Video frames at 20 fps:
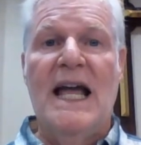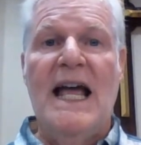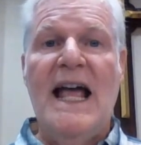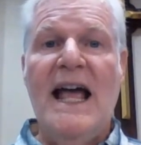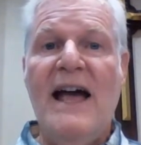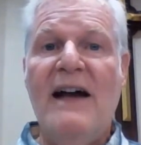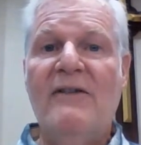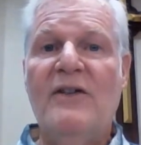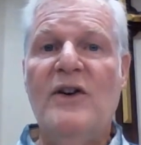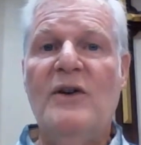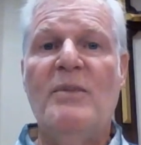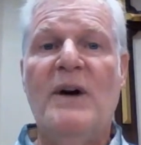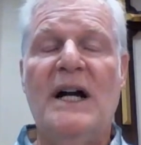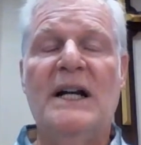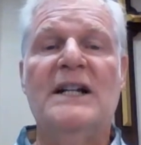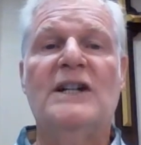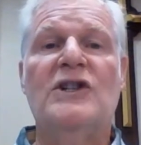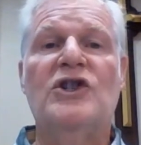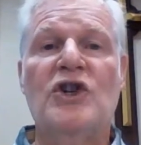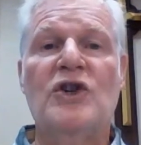
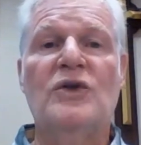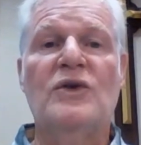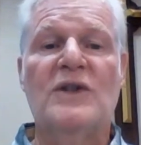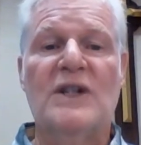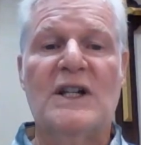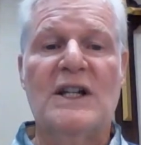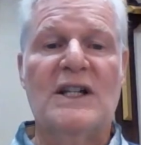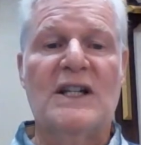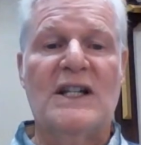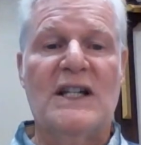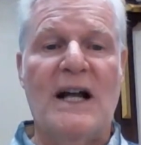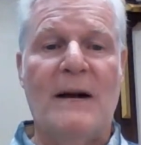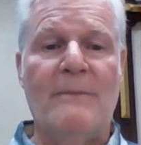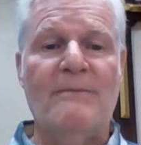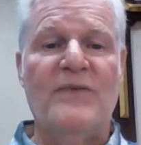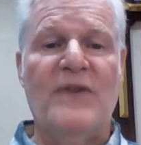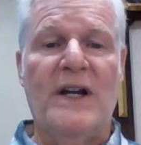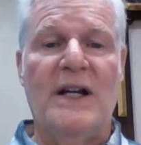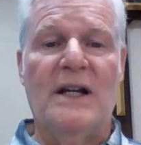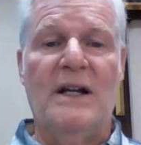Everybody chooses
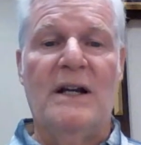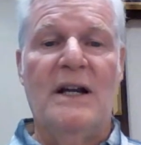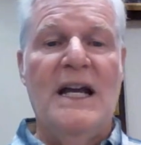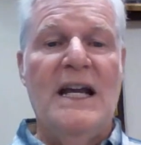something.